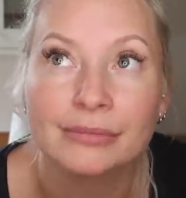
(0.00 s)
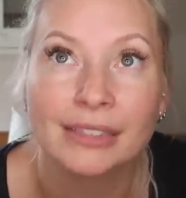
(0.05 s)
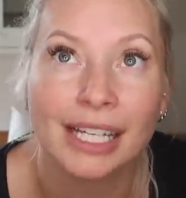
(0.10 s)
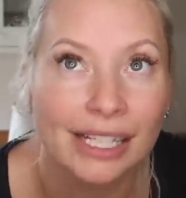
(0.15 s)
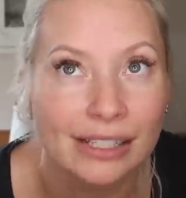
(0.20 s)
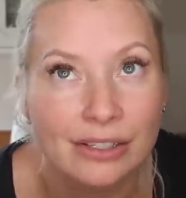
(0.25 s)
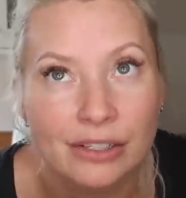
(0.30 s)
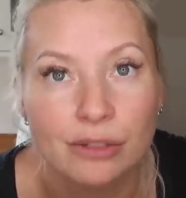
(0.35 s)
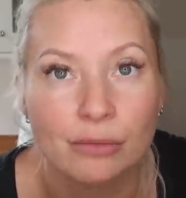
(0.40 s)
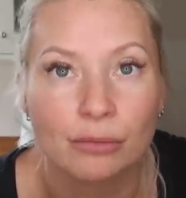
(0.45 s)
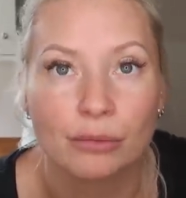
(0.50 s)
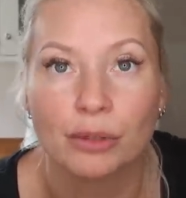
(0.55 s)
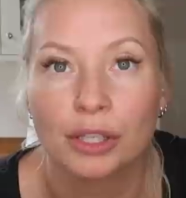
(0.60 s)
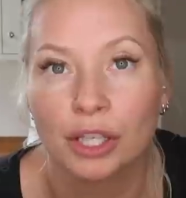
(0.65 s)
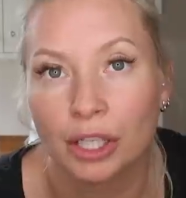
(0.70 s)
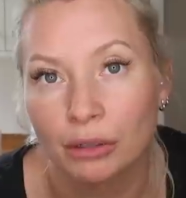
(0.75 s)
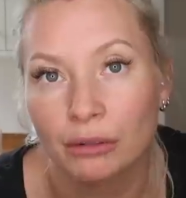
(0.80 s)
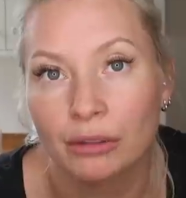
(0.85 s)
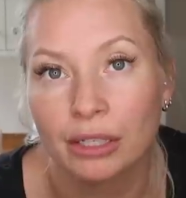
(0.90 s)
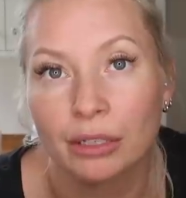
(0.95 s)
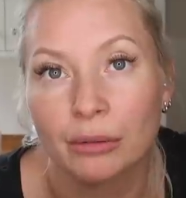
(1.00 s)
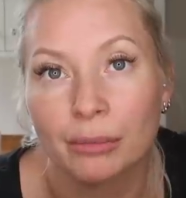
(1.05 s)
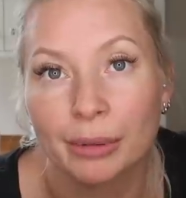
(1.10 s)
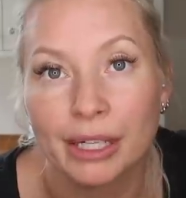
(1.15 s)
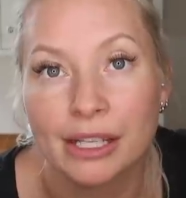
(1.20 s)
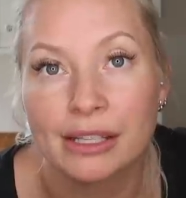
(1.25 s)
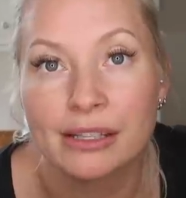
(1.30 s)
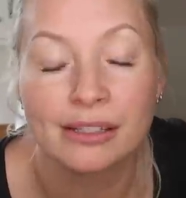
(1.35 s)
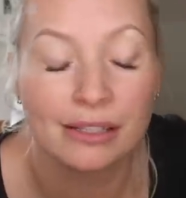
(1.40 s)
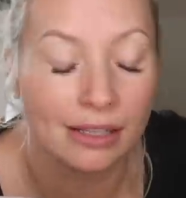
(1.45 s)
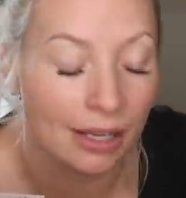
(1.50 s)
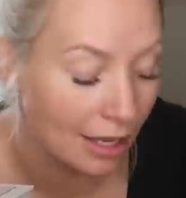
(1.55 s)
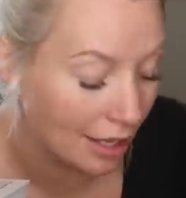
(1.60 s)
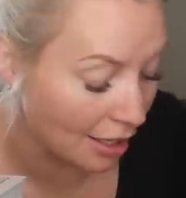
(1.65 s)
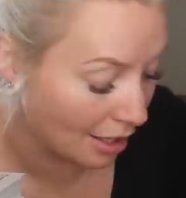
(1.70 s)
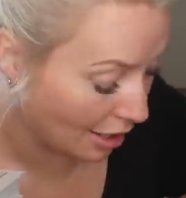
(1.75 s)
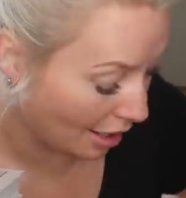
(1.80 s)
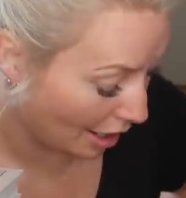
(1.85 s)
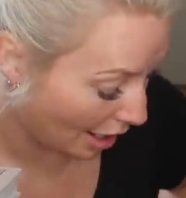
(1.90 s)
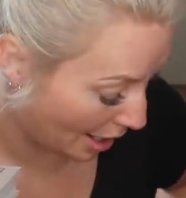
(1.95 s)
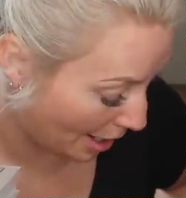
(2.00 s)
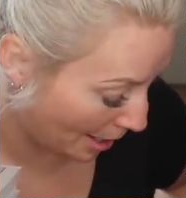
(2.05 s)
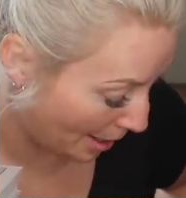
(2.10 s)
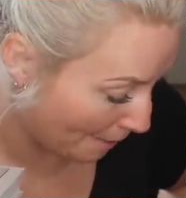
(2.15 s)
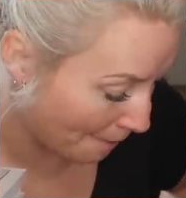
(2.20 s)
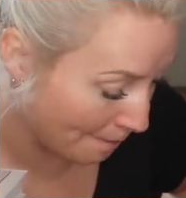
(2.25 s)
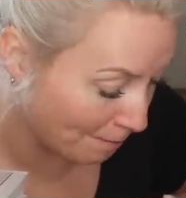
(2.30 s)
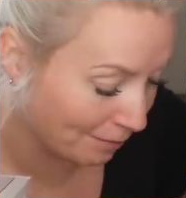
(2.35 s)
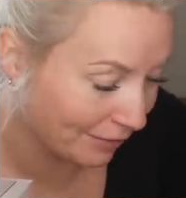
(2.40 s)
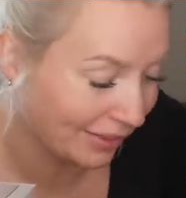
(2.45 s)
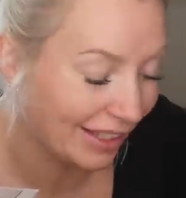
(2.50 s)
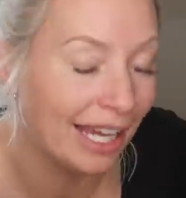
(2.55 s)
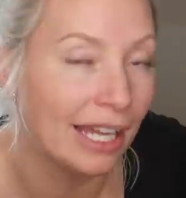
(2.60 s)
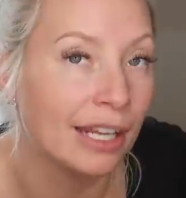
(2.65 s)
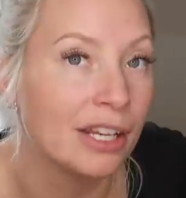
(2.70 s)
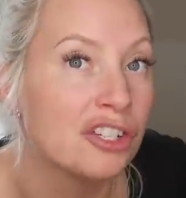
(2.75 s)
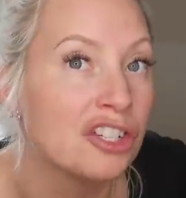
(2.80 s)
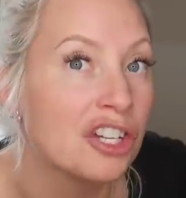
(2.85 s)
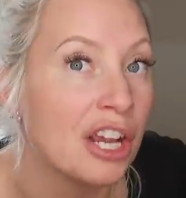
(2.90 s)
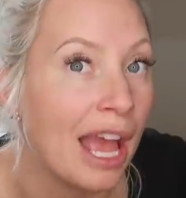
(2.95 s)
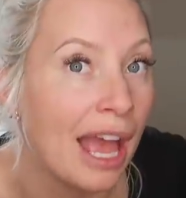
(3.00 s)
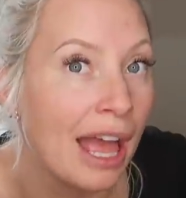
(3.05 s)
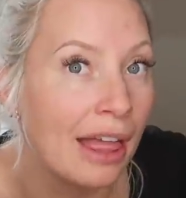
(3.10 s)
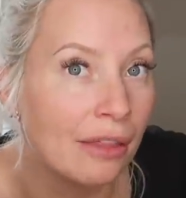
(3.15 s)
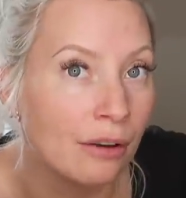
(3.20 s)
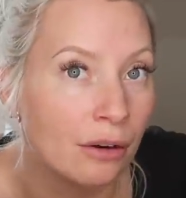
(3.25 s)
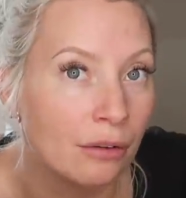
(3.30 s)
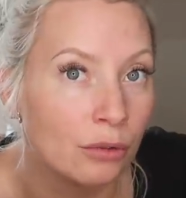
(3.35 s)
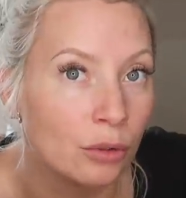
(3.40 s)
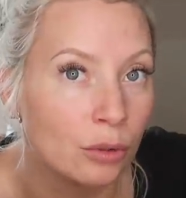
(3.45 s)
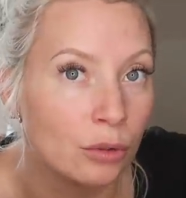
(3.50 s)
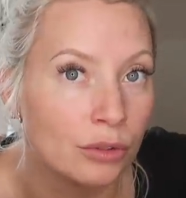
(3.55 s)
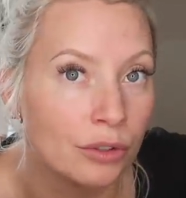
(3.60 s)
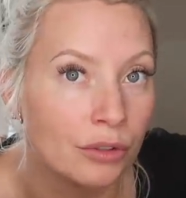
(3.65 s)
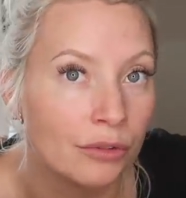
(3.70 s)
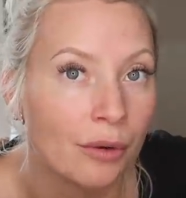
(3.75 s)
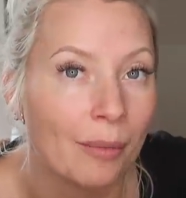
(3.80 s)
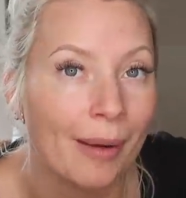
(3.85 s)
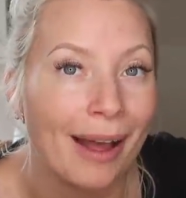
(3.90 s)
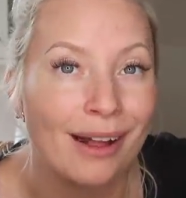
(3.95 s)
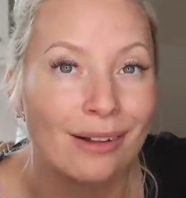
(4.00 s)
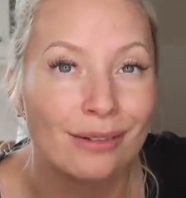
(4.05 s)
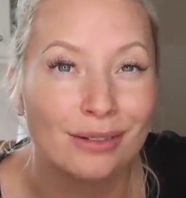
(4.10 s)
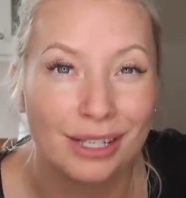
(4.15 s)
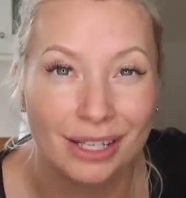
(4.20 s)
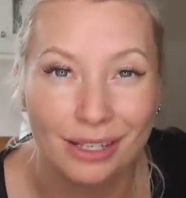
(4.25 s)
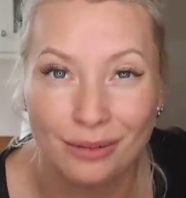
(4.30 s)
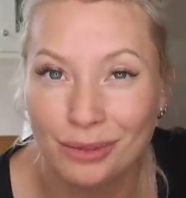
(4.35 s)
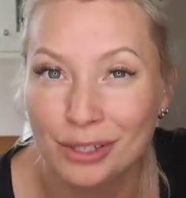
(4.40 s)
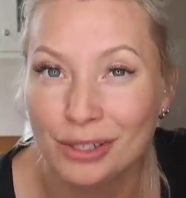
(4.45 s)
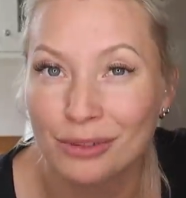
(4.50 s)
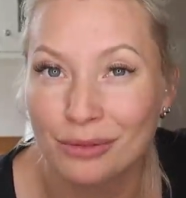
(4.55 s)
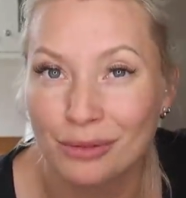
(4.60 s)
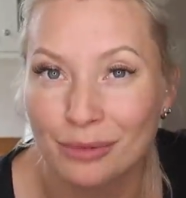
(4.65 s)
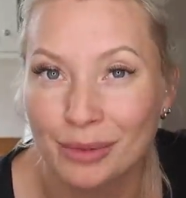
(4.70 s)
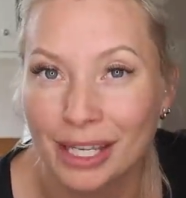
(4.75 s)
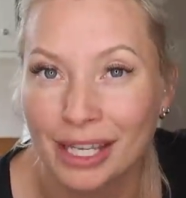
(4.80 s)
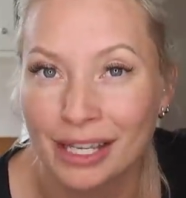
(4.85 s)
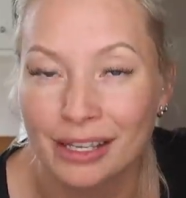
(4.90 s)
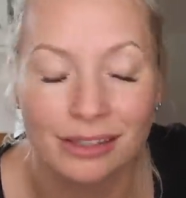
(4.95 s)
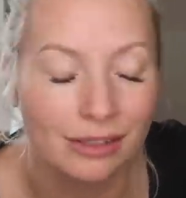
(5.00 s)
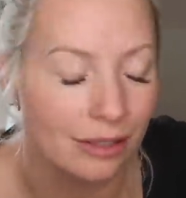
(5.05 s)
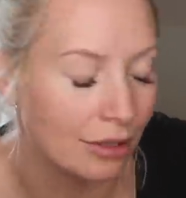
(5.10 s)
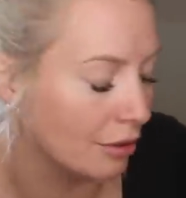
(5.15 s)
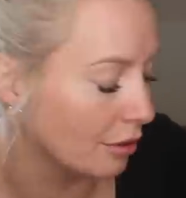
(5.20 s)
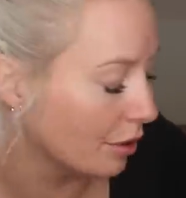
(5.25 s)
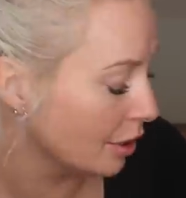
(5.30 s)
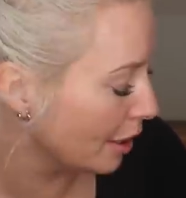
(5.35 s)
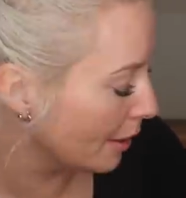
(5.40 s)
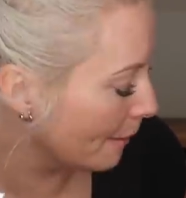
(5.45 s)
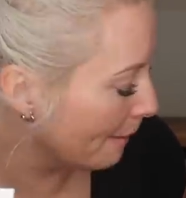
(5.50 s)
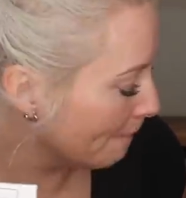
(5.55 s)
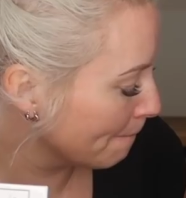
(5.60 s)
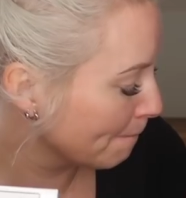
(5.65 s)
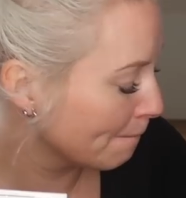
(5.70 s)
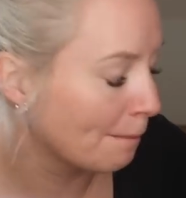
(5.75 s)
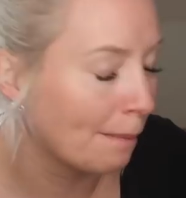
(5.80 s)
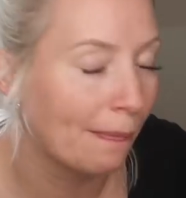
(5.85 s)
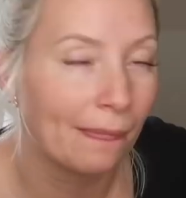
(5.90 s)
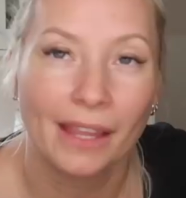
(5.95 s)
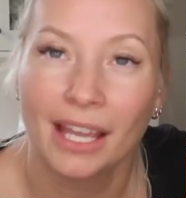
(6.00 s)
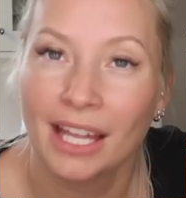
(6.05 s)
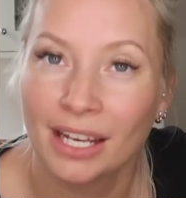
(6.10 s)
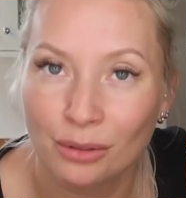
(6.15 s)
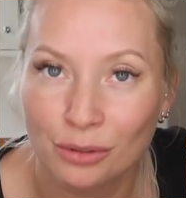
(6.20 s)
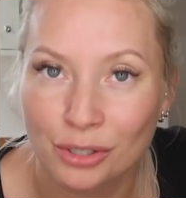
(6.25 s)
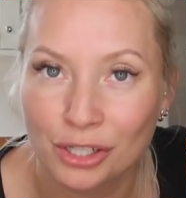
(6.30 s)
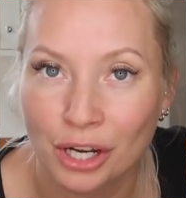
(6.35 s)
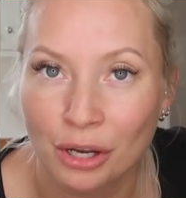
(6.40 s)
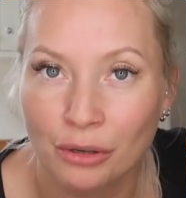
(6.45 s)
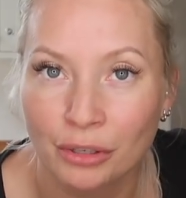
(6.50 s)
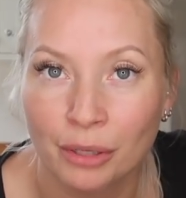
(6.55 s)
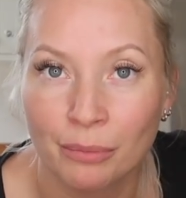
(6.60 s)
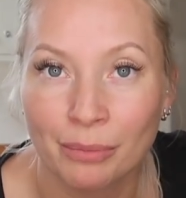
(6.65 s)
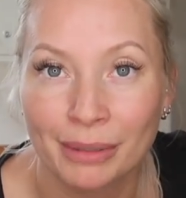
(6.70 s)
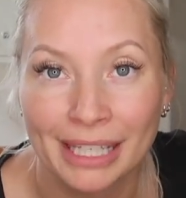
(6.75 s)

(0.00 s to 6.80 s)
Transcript: and some cute little bits, and a chair that I've ordered from Aldi, which will be here soon and I'll show you.